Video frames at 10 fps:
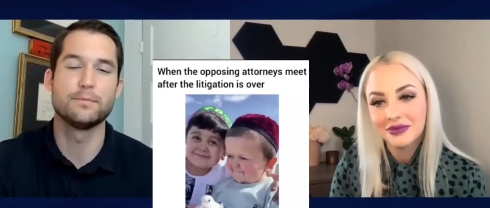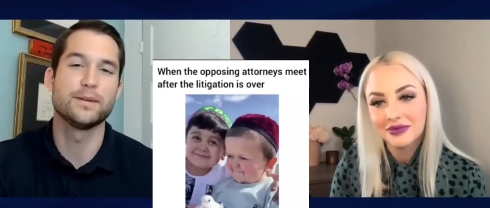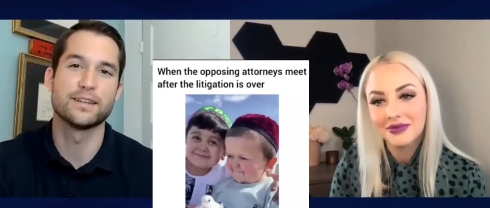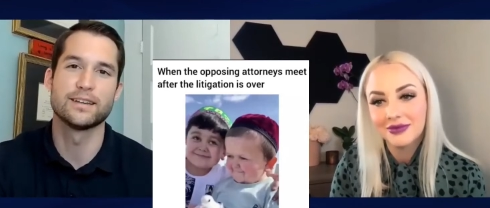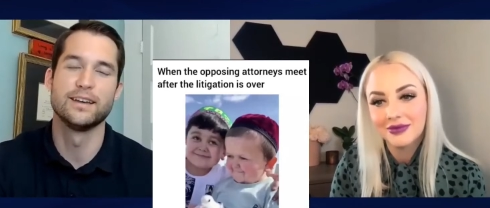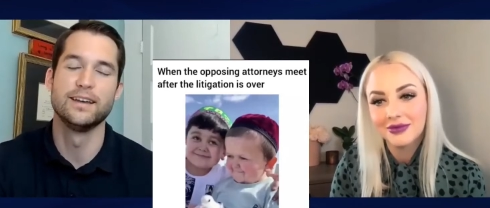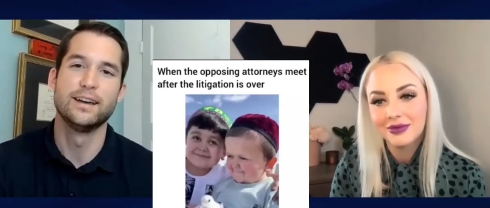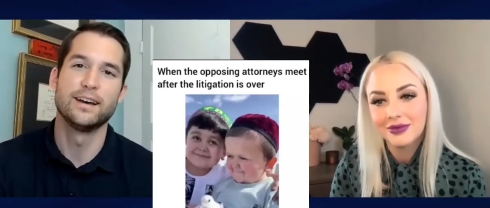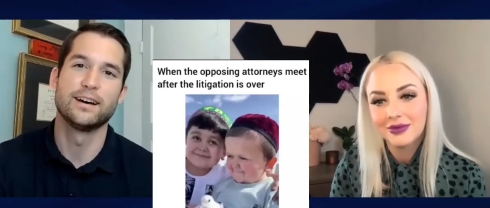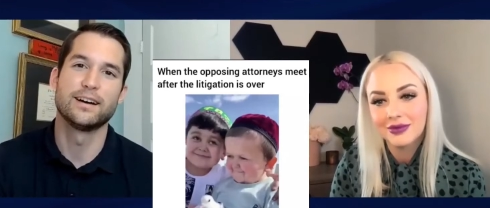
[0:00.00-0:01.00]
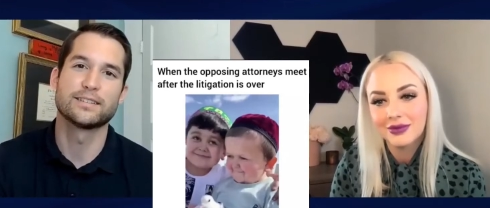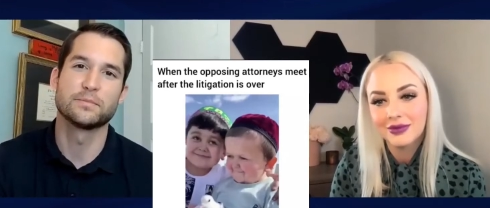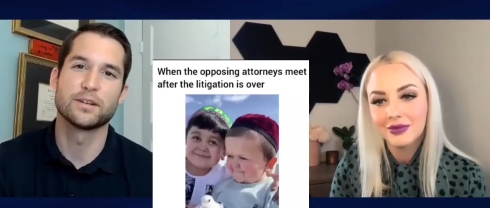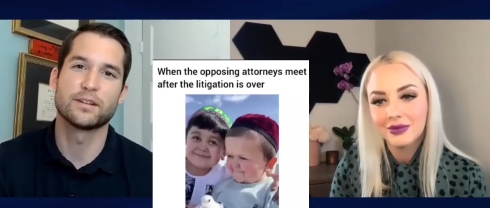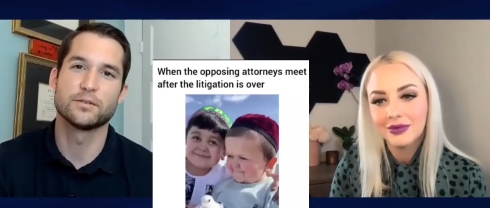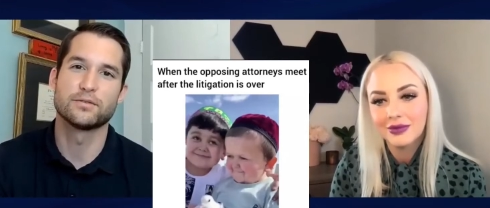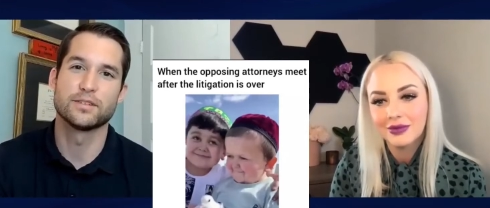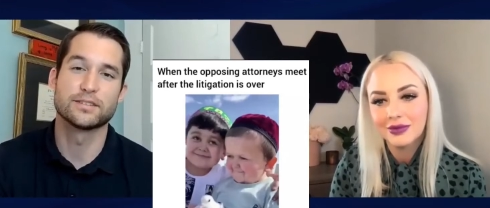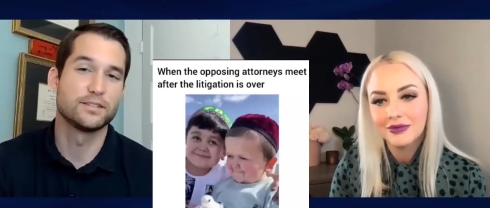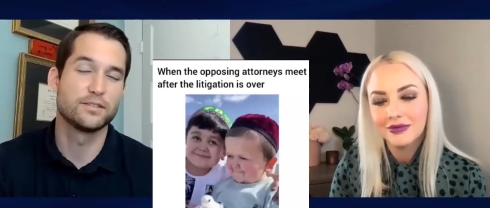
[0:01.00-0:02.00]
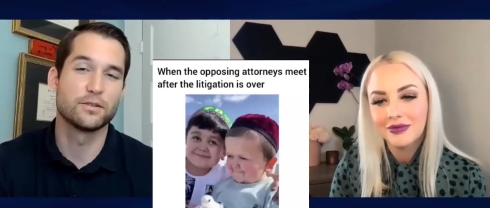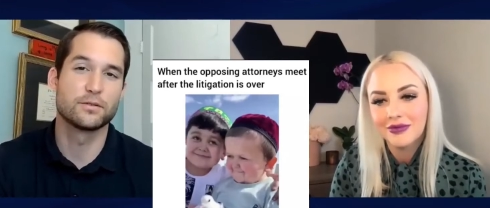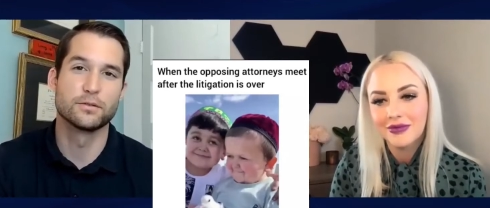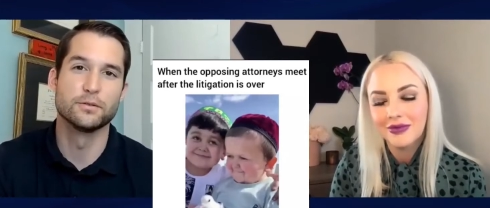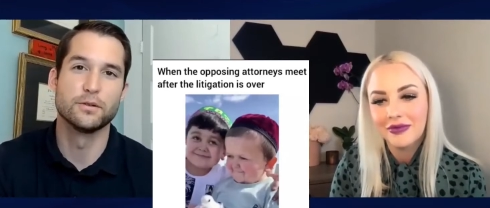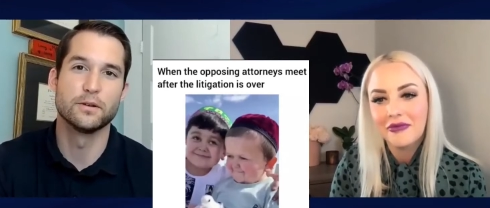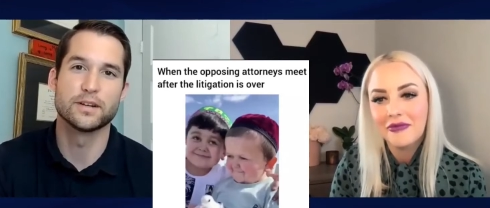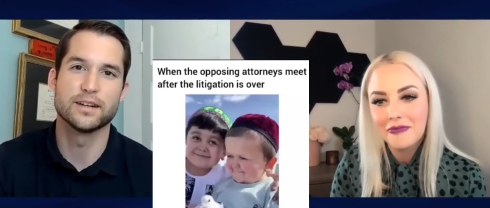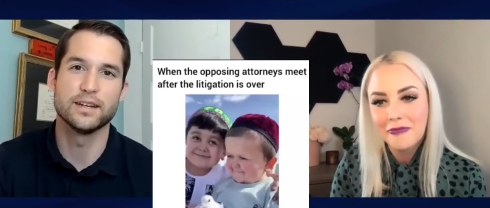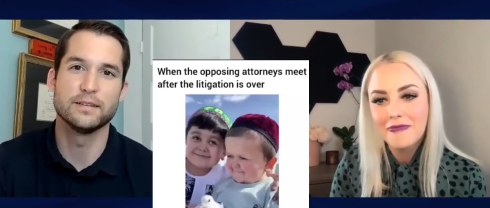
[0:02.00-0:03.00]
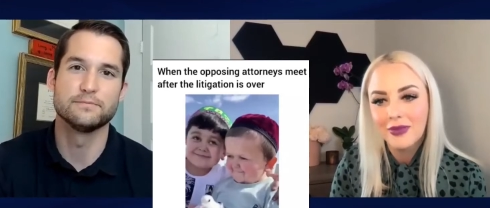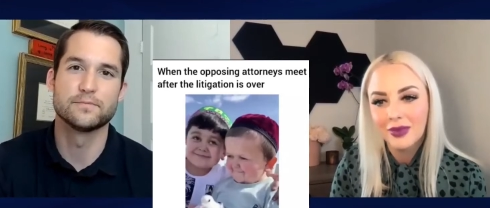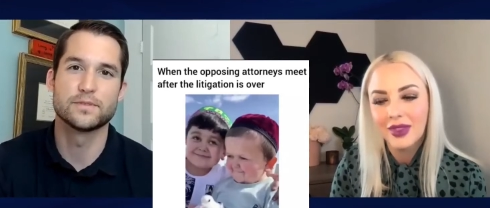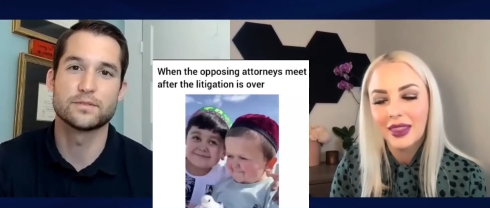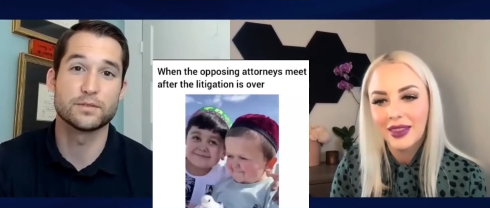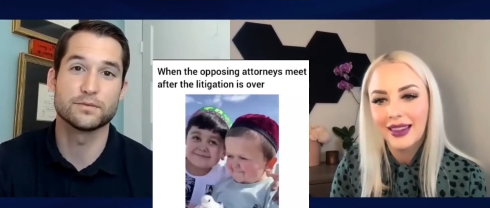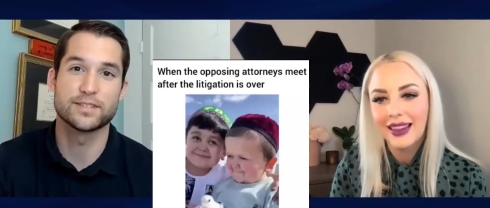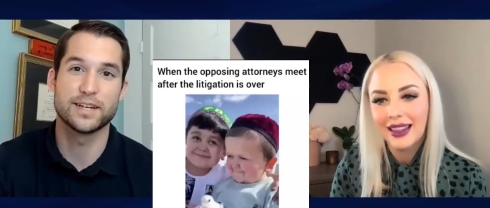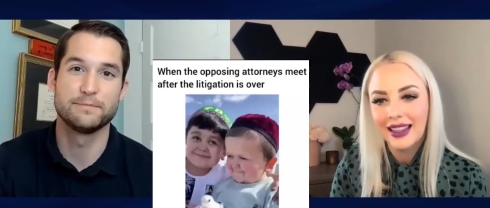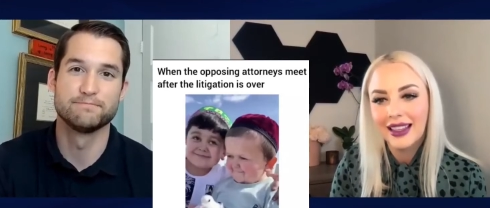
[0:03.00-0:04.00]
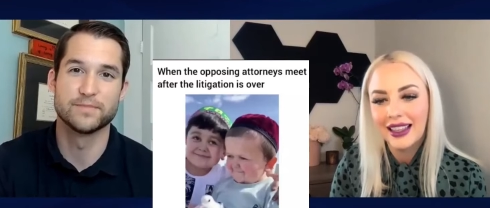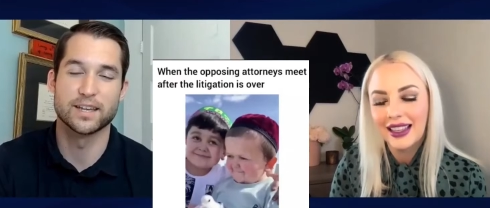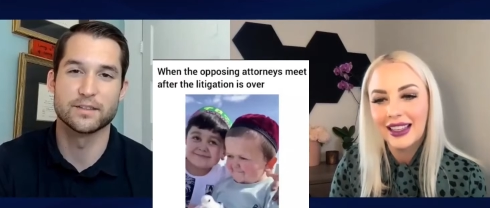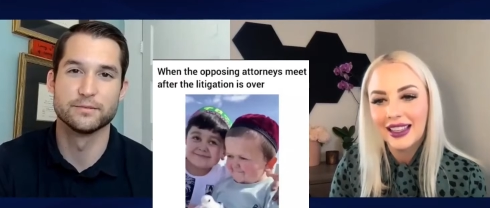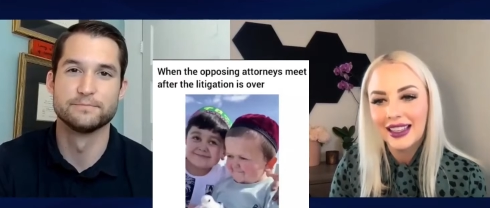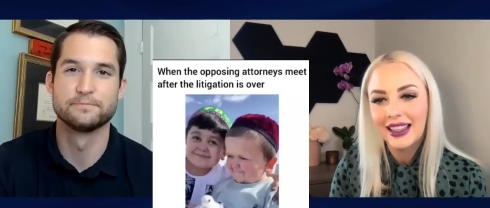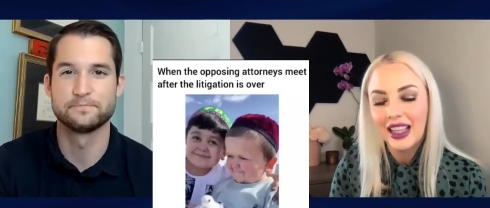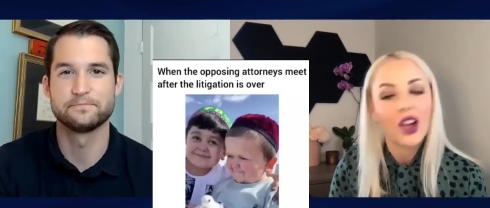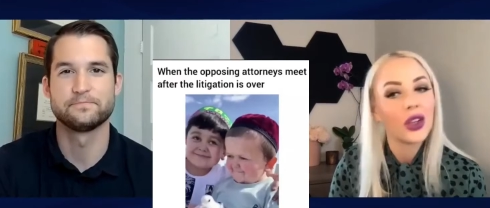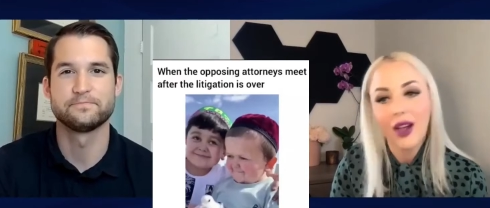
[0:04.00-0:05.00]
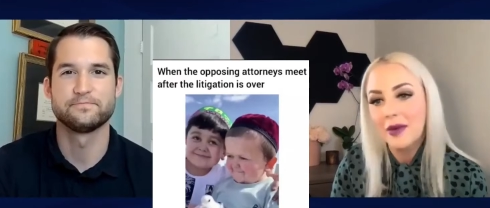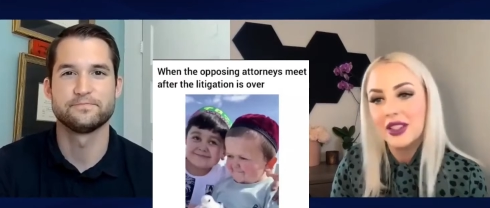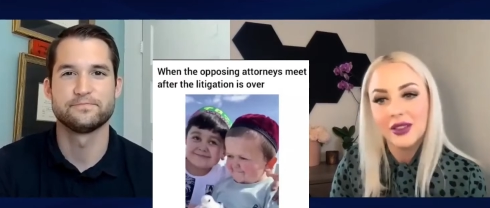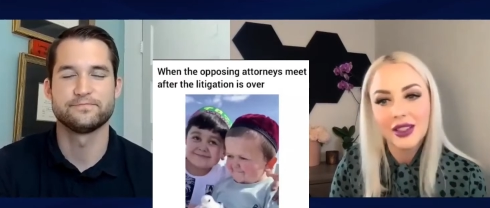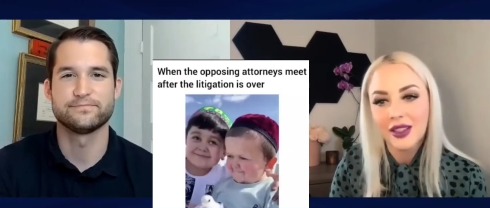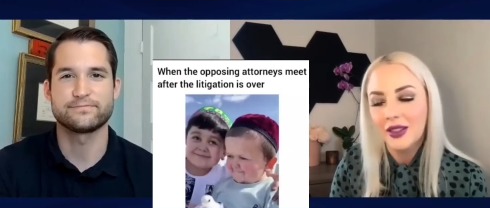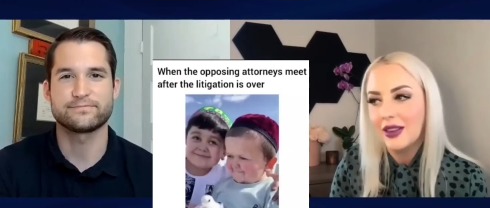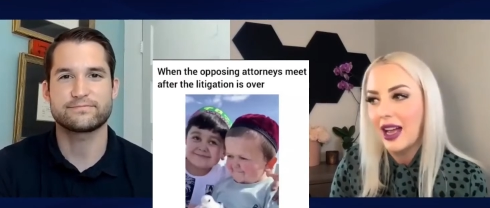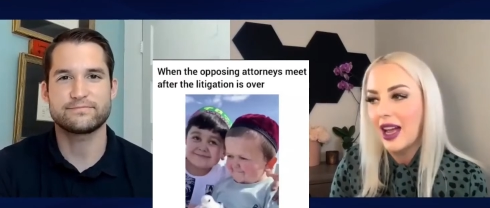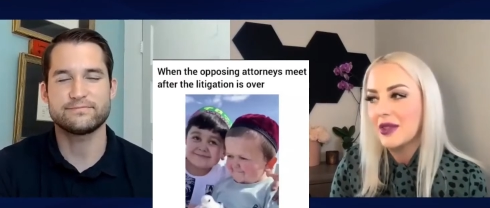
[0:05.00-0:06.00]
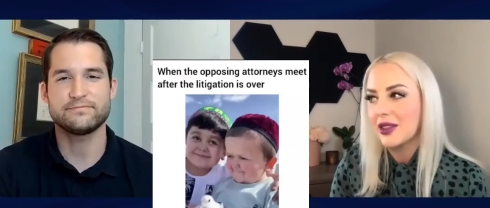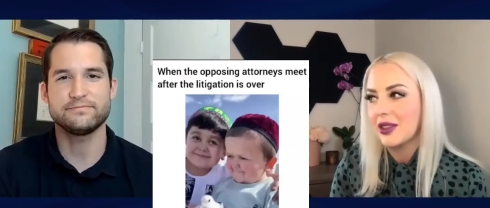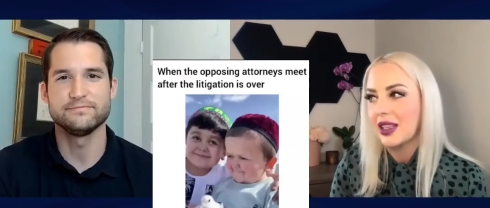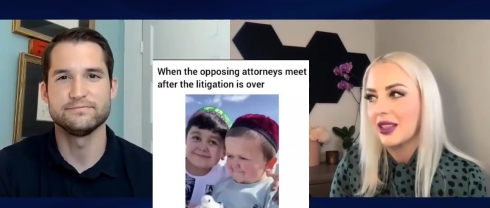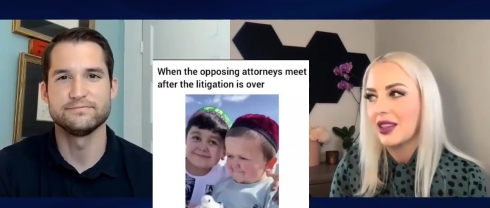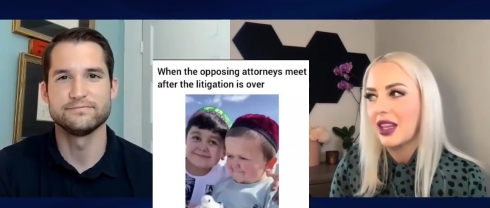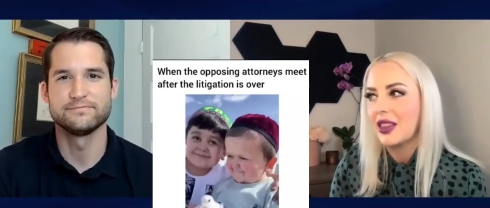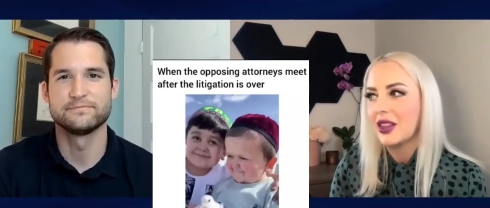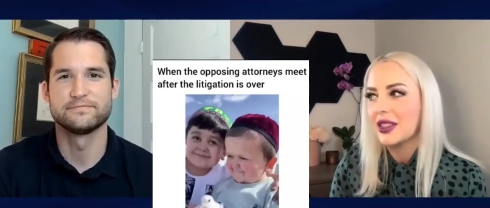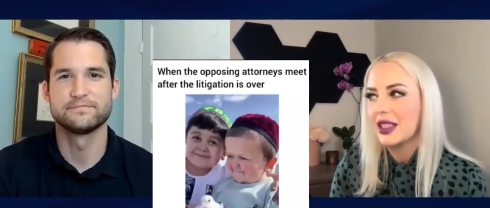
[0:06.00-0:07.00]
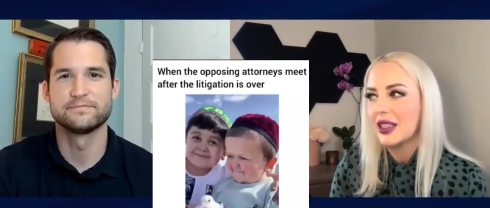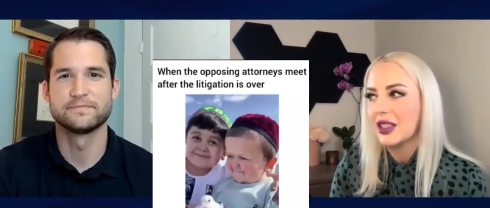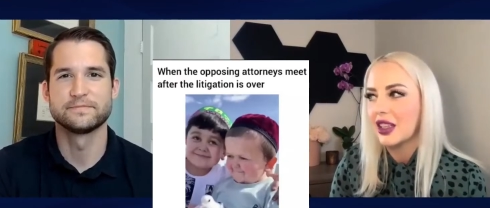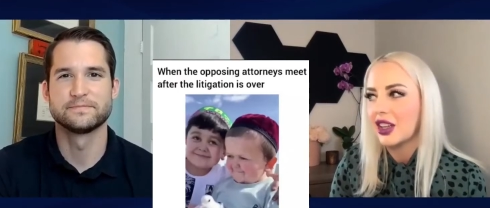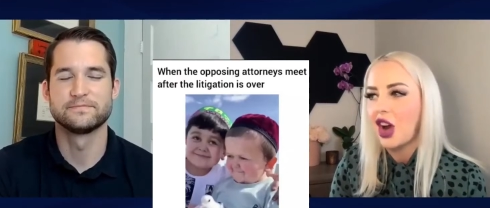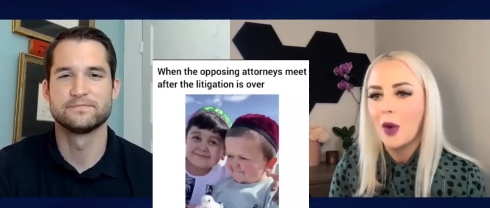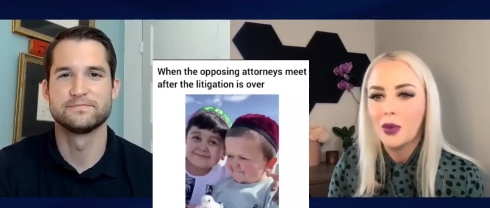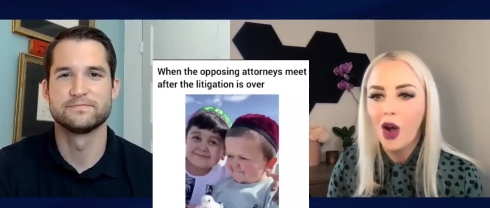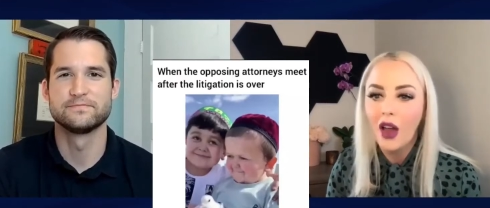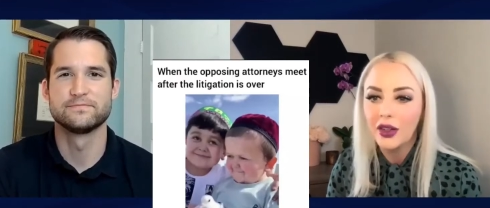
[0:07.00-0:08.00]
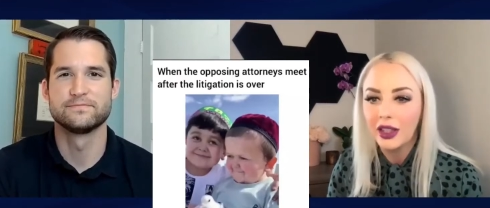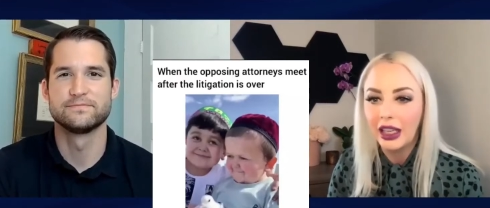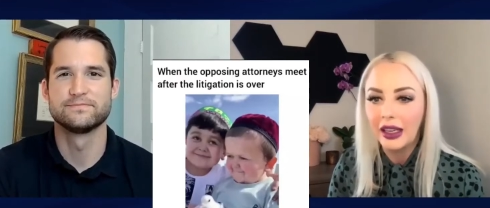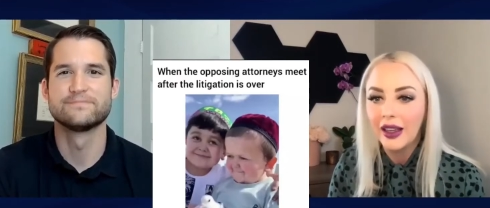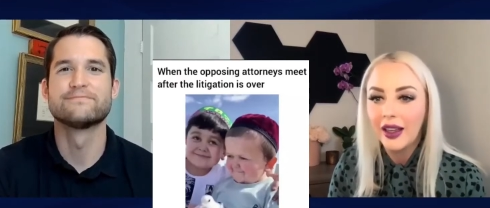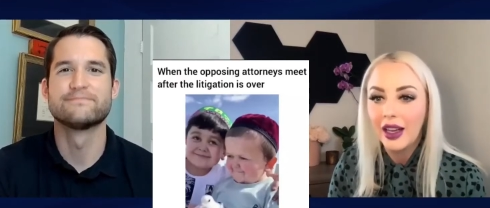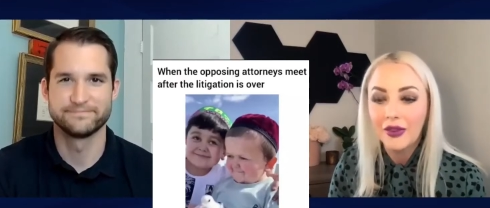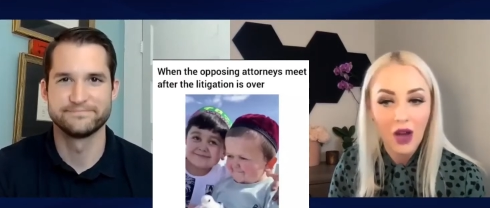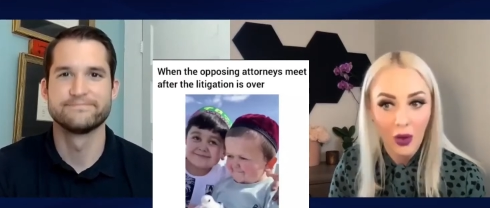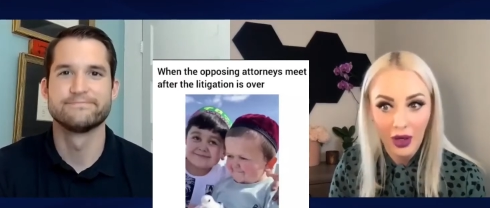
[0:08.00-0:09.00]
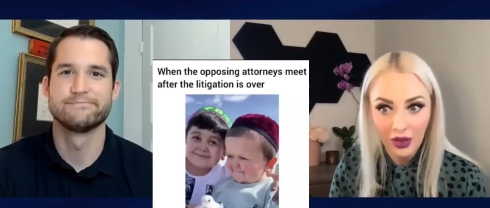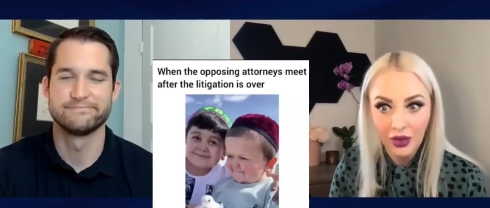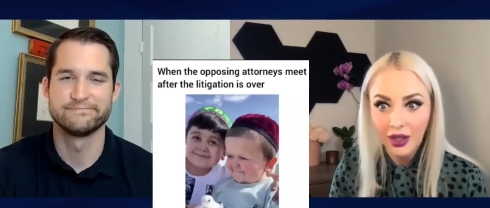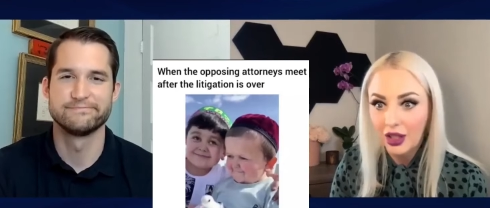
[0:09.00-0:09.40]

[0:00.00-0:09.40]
Speaker 1: being uh, some of your close friends because you go through a very stressful time together.
Speaker 2: Oh, you absolutely do, absolutely, and and there's a camaraderie of going through like